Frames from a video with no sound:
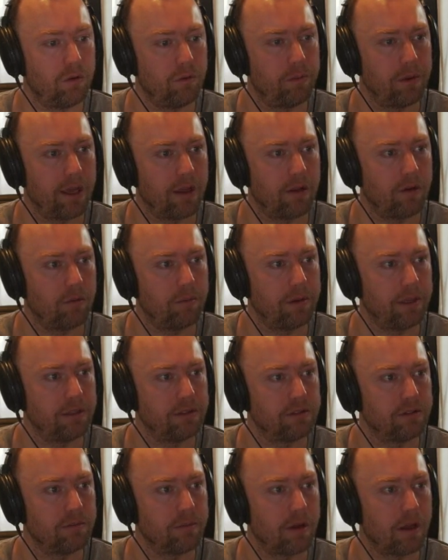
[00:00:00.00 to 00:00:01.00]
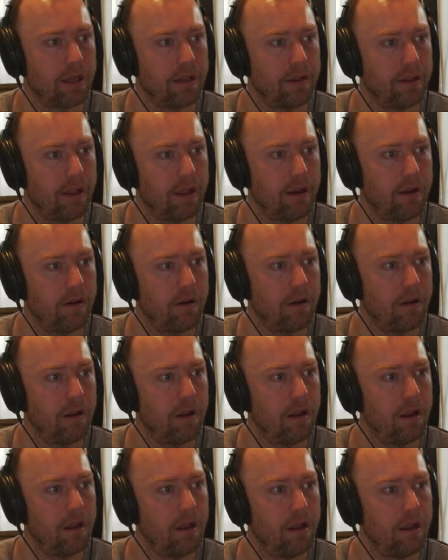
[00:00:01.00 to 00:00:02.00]
piano piece of mine there.
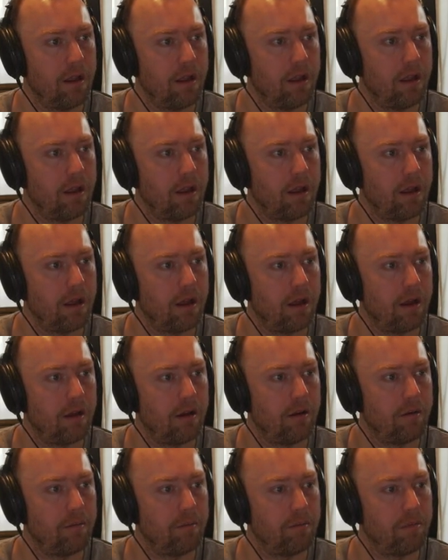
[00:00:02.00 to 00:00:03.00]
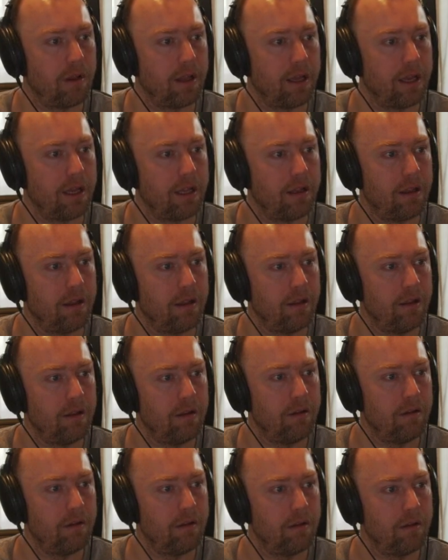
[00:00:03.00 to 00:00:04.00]
Play it
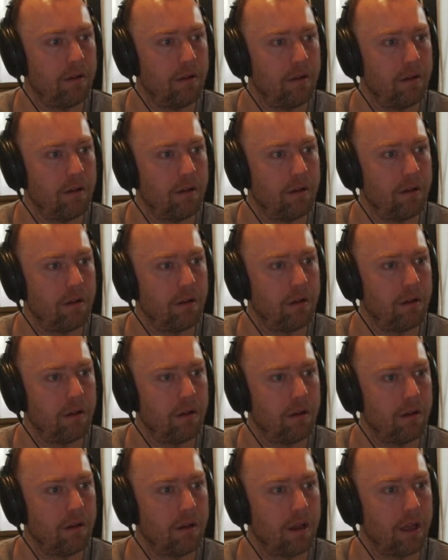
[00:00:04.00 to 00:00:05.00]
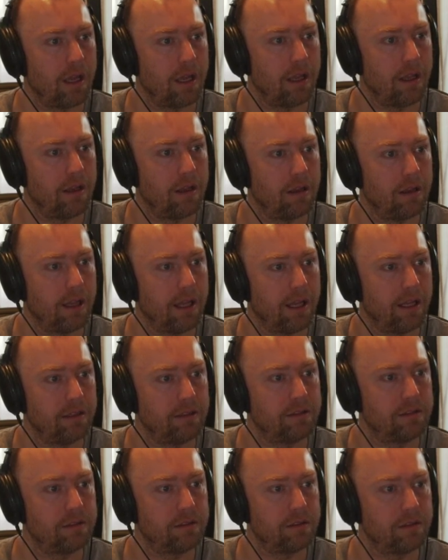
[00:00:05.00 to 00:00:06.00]
in, and
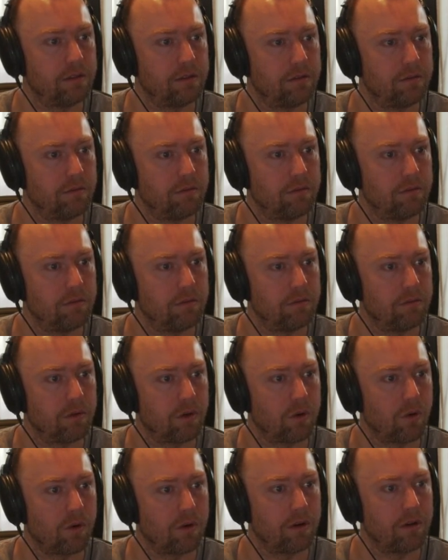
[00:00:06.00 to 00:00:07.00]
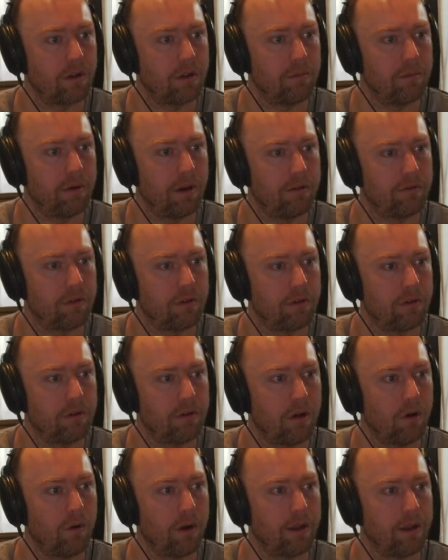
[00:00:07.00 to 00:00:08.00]
let's record it to the buffer.
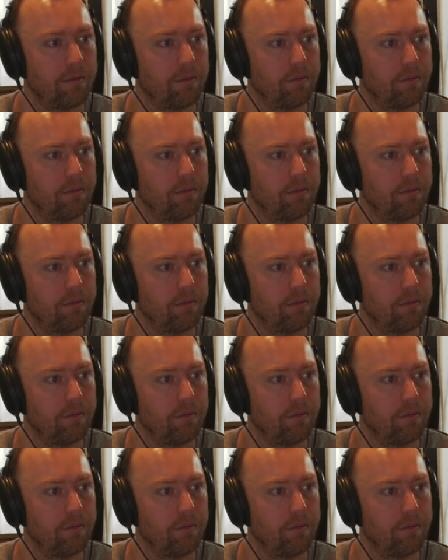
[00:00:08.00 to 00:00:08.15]
Oh wait.